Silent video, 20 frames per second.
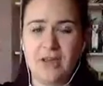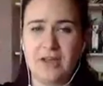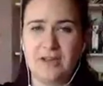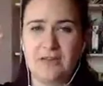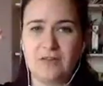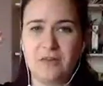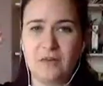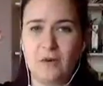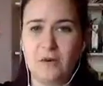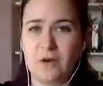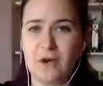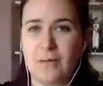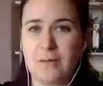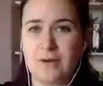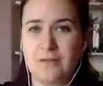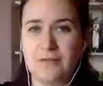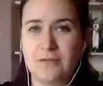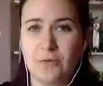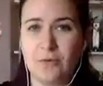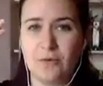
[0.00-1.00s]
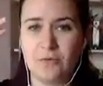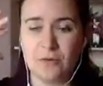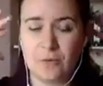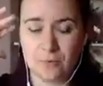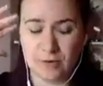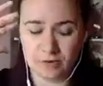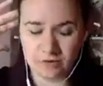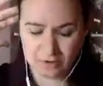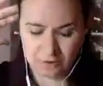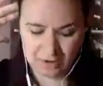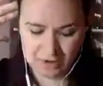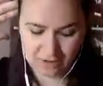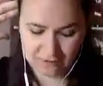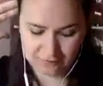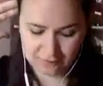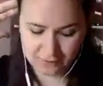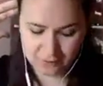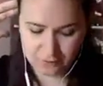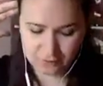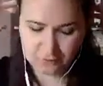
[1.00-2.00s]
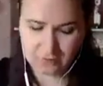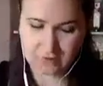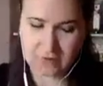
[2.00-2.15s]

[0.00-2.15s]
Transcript: It's not coming forward to push your head forward,